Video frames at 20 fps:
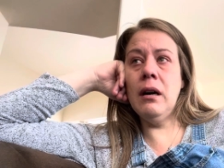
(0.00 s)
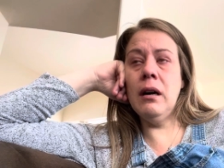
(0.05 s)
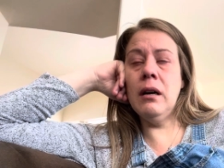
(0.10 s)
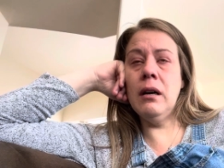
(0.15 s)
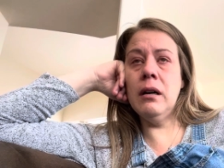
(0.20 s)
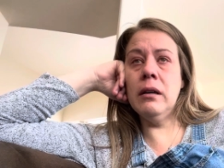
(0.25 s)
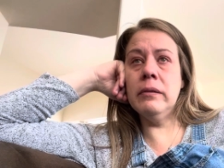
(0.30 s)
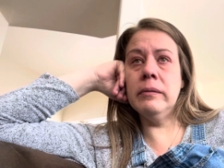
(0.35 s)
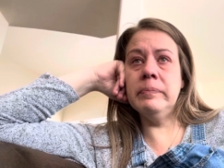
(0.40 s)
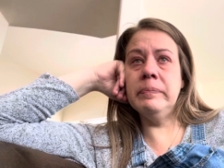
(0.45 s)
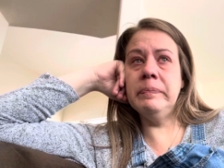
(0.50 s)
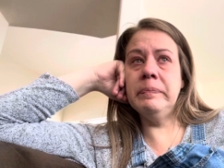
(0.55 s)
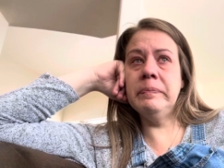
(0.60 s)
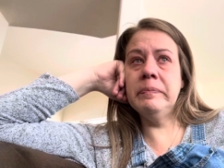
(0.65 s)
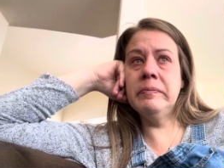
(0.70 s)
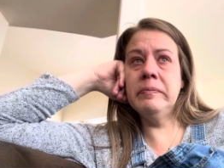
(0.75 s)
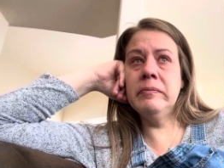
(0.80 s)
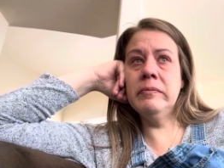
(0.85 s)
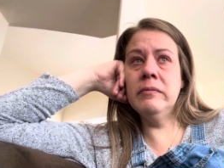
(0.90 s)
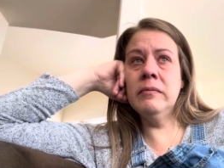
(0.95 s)
Um,
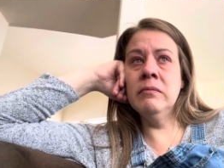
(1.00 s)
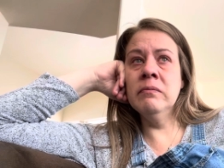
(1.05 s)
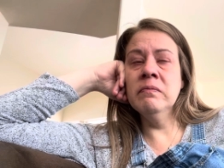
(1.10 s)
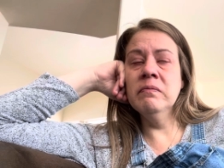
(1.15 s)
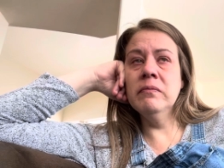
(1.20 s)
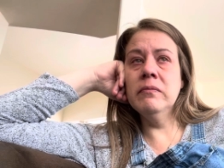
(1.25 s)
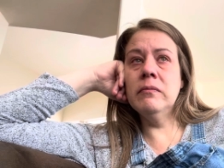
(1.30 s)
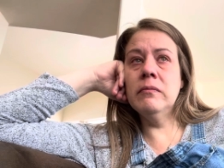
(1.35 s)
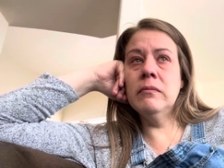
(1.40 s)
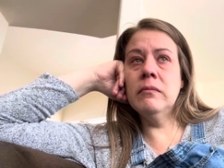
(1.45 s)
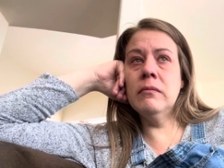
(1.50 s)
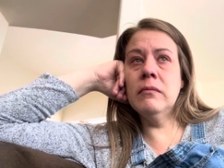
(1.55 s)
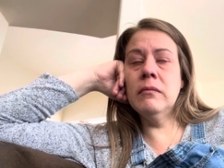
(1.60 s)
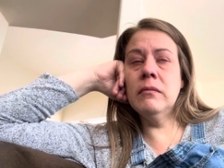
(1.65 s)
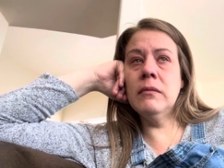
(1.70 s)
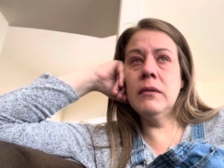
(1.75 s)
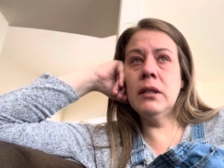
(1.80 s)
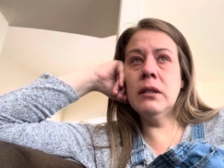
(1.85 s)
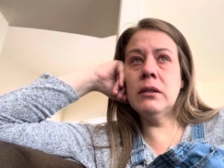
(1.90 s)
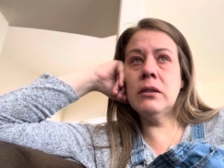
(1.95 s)

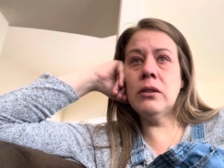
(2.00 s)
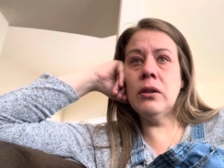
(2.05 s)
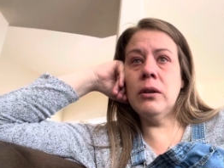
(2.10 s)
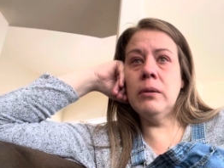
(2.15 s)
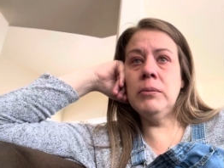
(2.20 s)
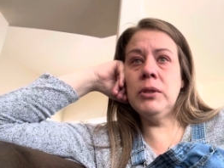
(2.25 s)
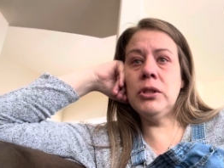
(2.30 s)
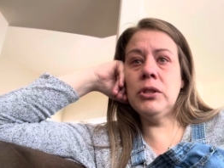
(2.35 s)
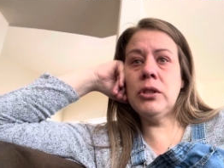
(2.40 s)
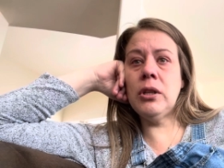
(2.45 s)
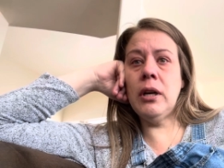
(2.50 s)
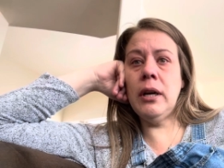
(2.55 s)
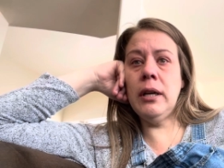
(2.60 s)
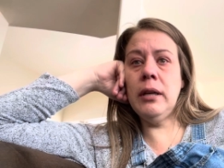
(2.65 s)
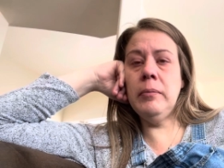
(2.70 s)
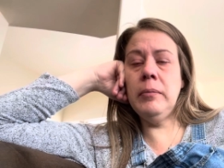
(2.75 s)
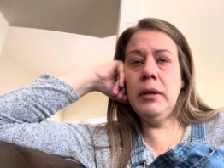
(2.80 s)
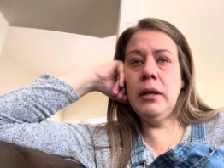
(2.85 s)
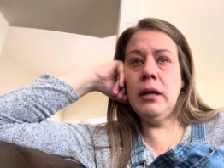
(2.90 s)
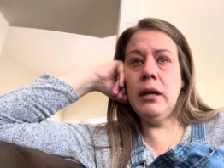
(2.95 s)
so I'm just trying
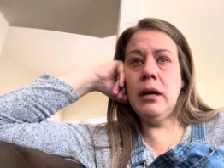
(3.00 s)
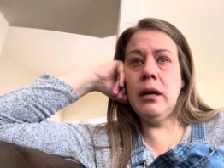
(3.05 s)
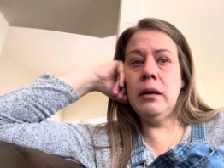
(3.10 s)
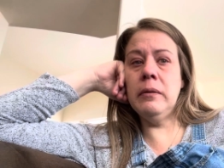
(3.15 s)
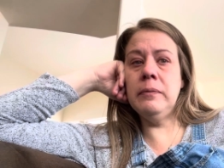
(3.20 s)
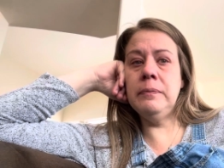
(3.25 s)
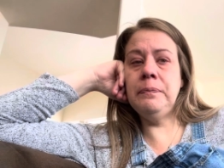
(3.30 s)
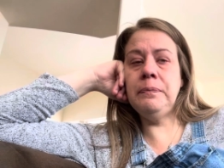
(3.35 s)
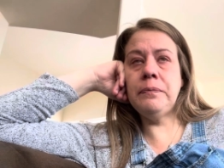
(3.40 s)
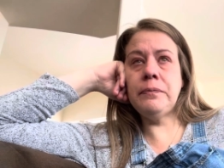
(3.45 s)
to be there,